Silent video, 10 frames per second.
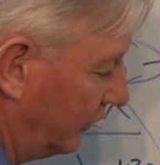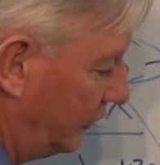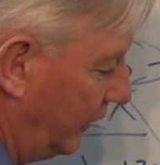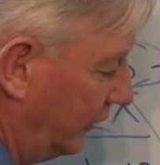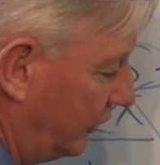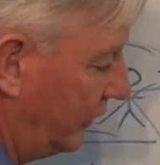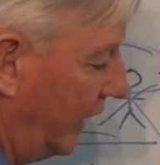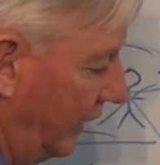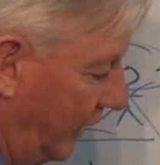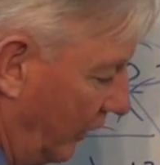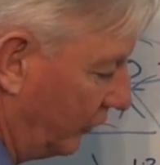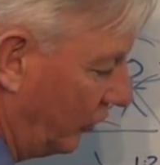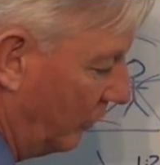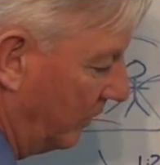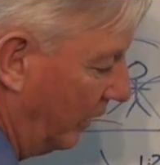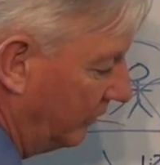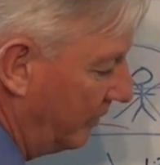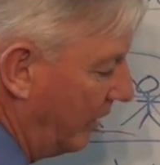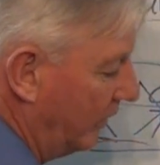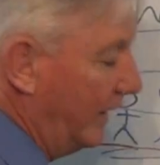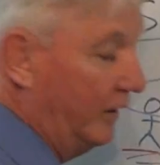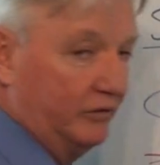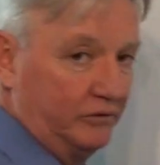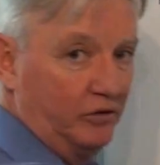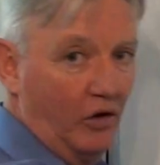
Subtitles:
cents and now it's gone below the barrel and it's